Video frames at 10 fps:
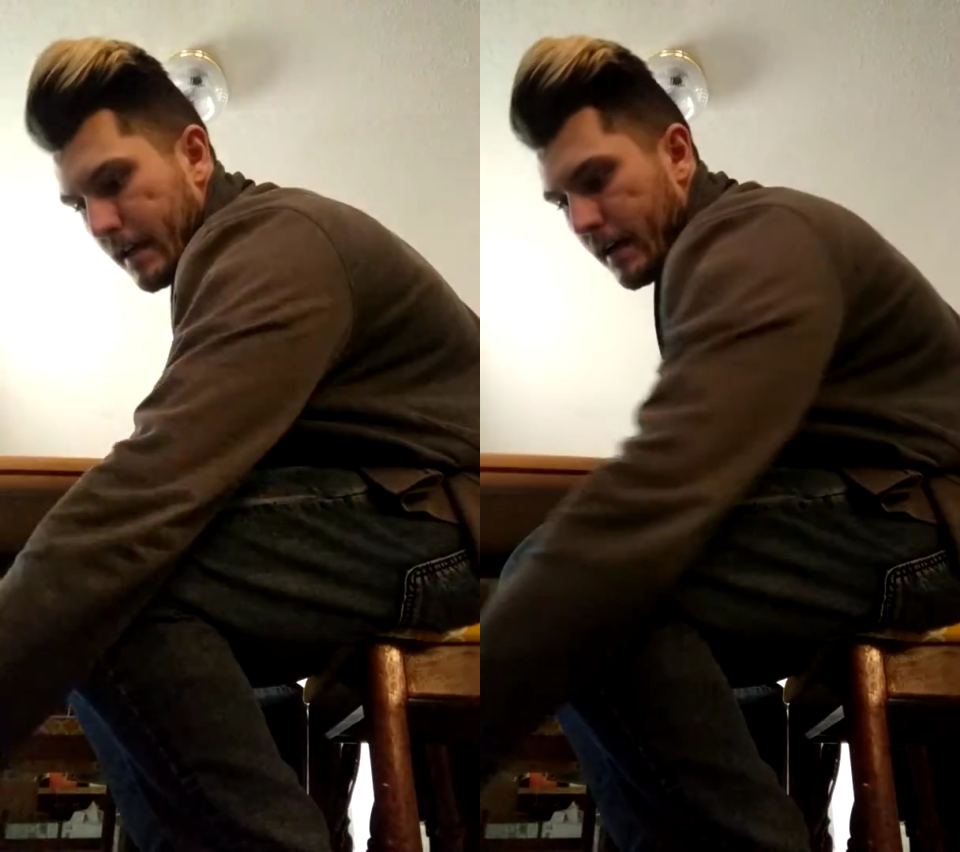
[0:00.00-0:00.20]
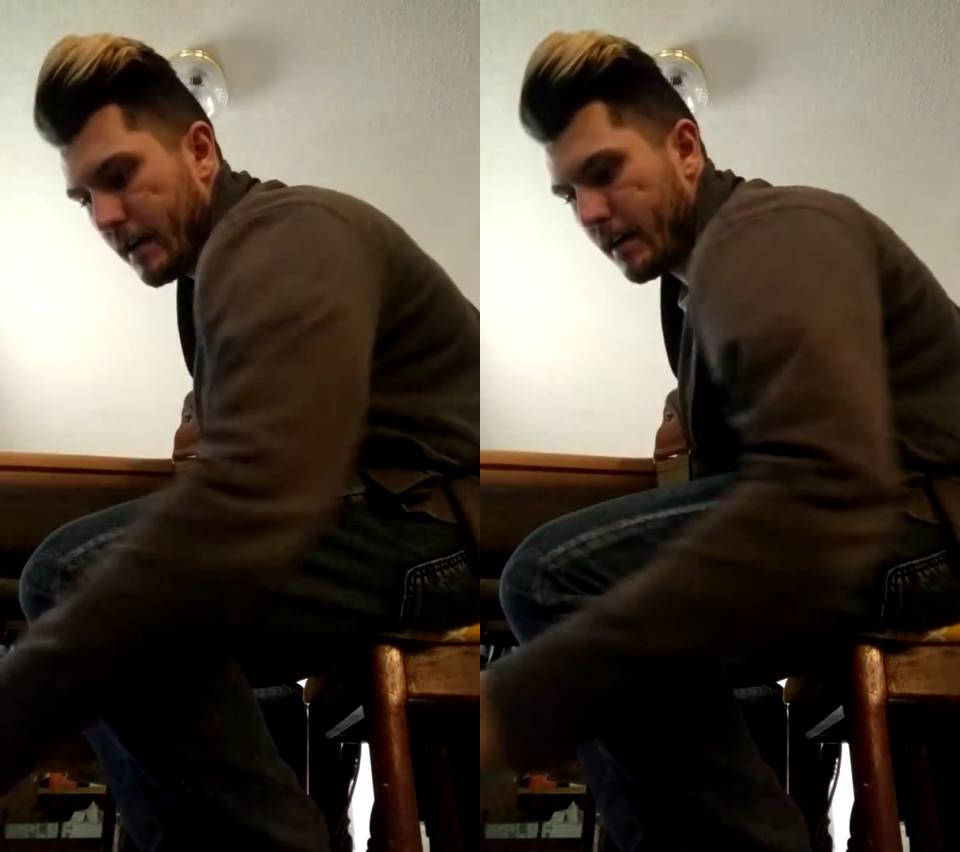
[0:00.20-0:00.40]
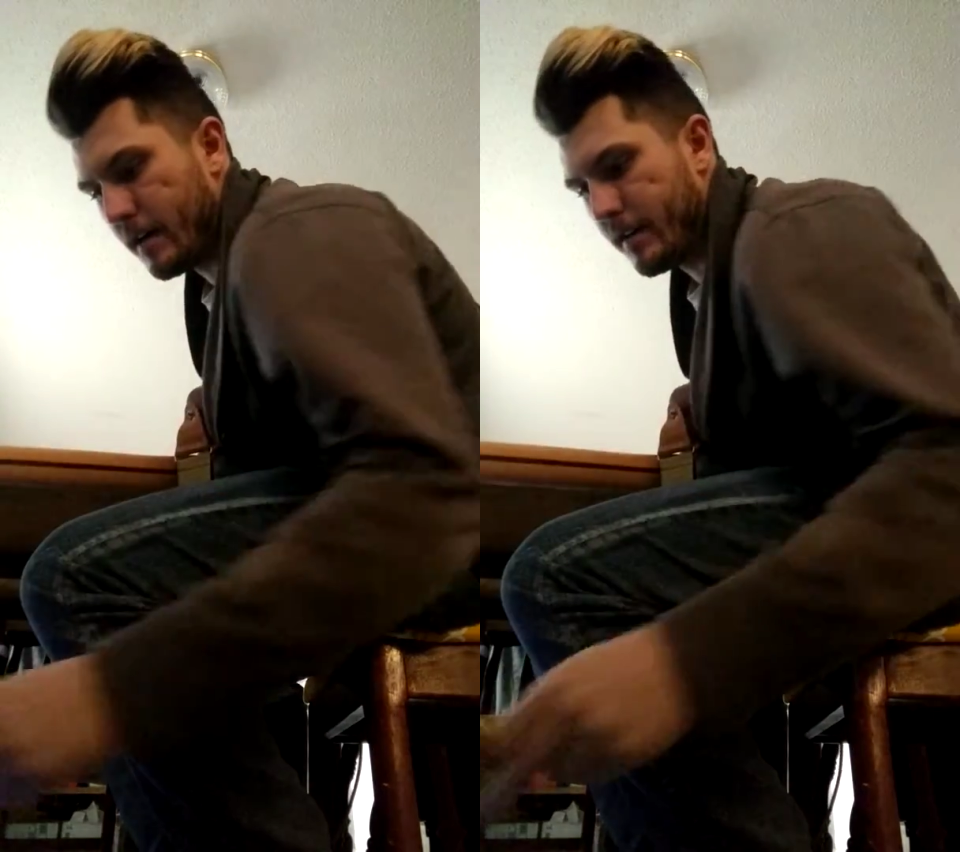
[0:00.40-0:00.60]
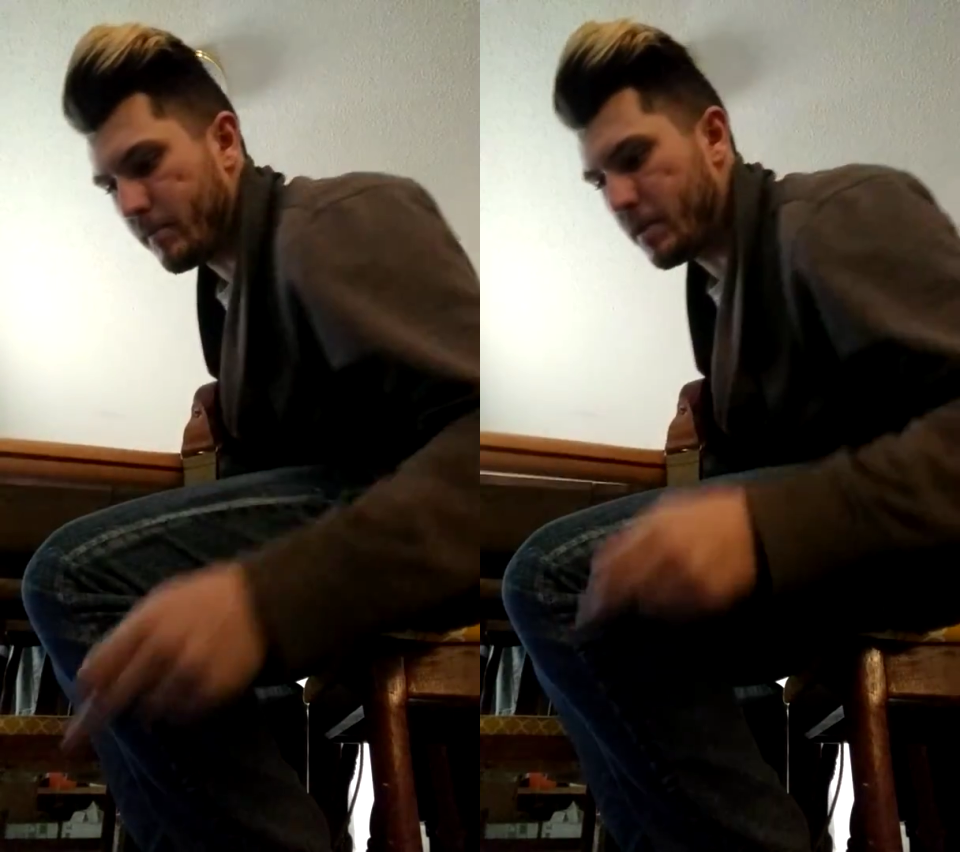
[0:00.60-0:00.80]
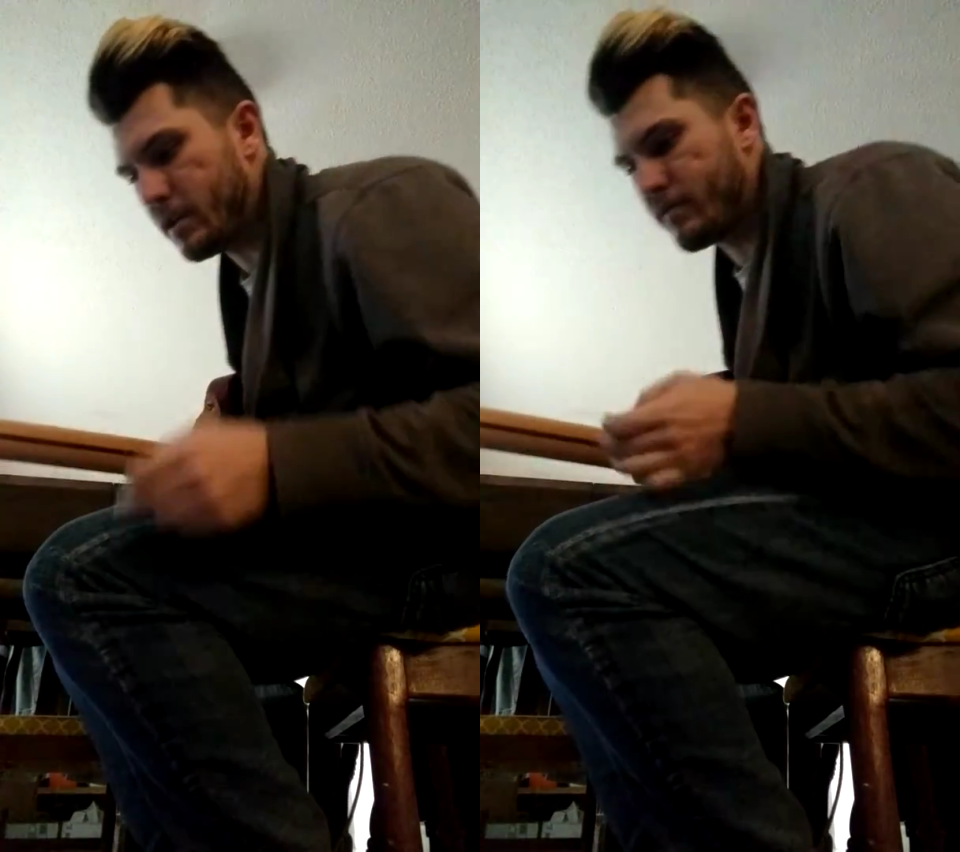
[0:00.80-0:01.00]
On the
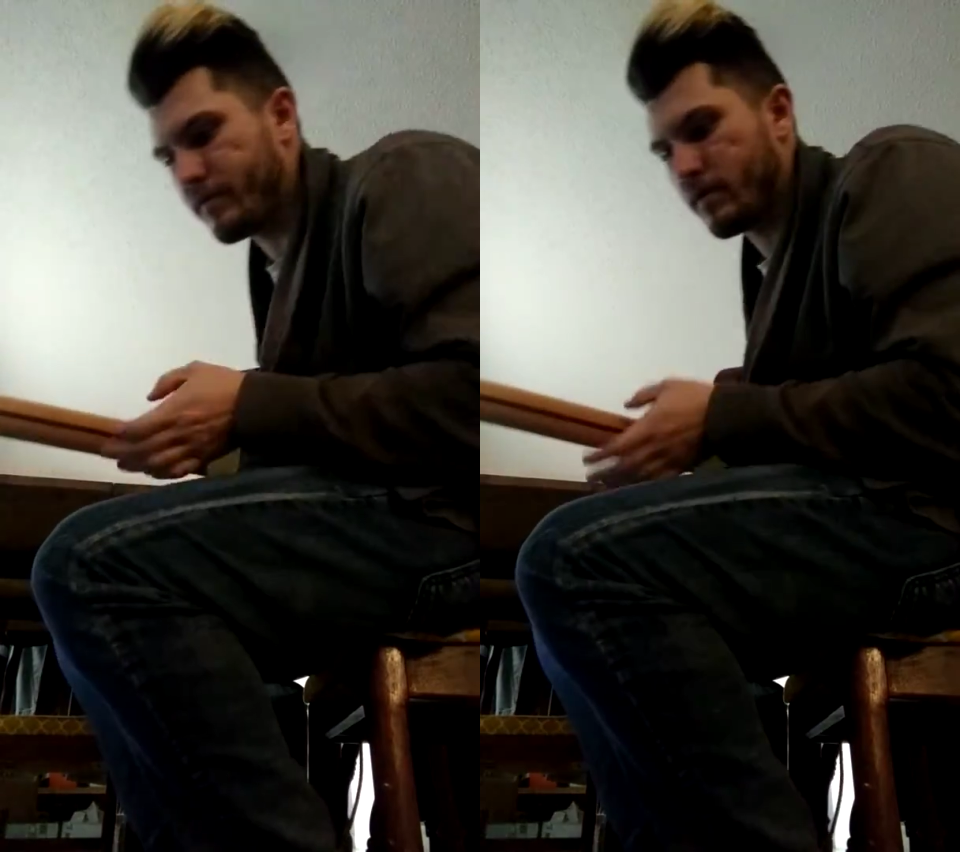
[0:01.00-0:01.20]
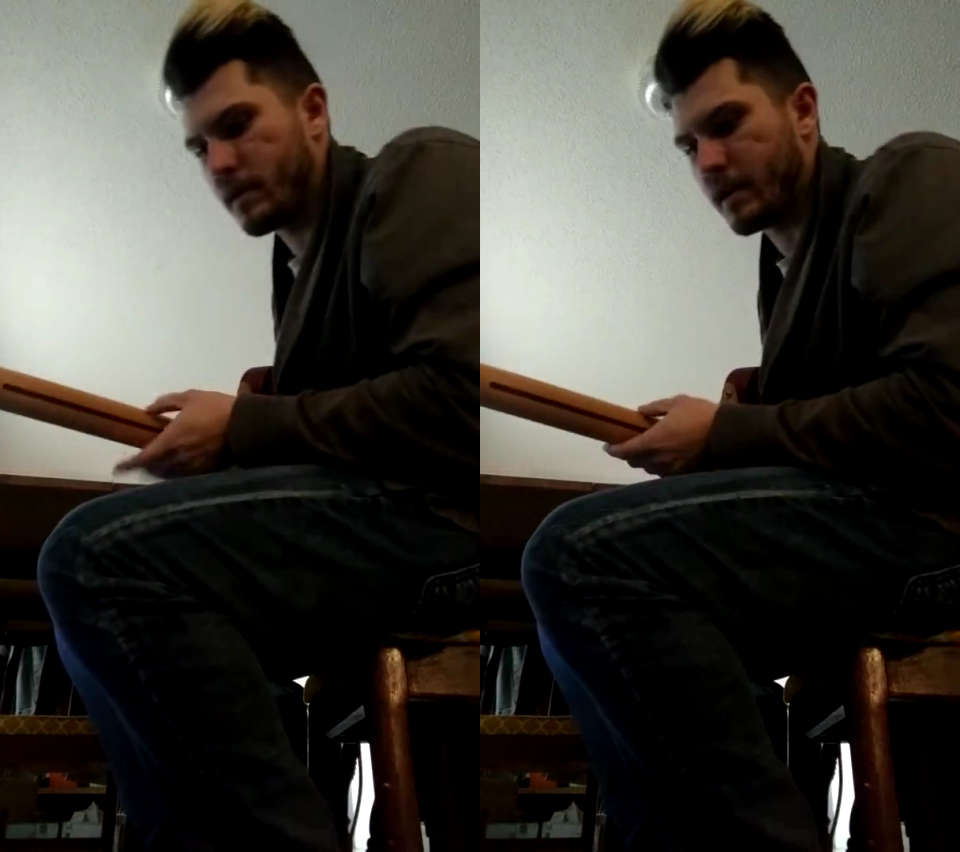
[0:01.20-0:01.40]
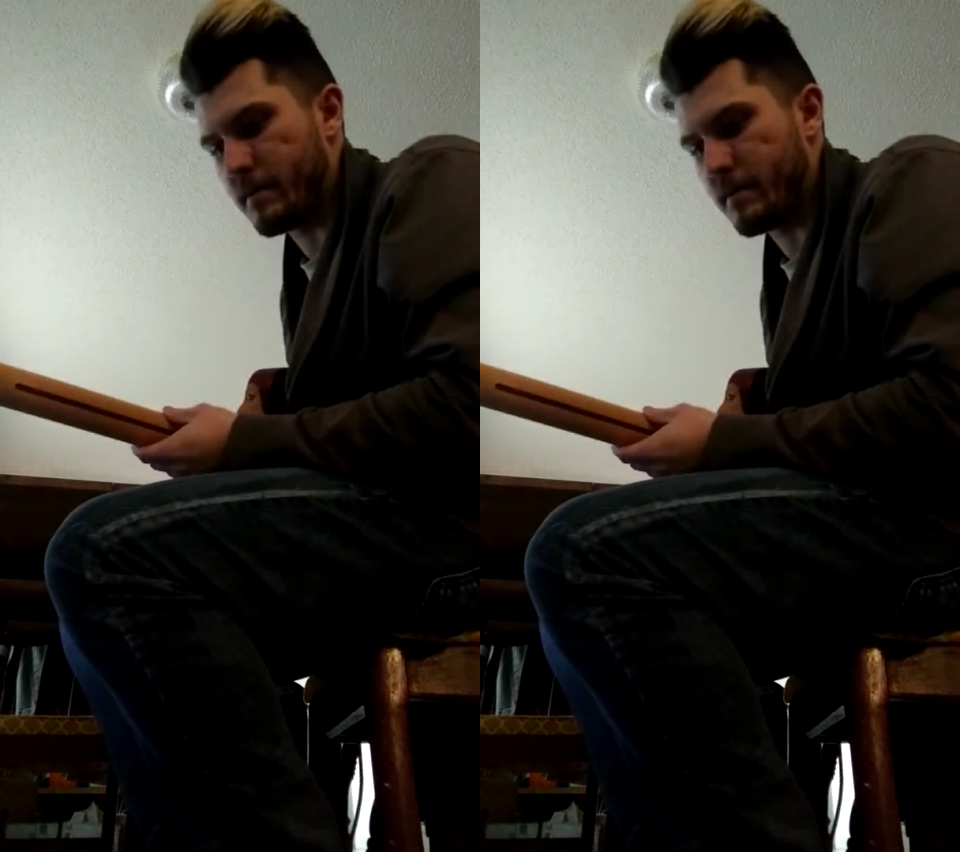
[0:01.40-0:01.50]
Pitchfork,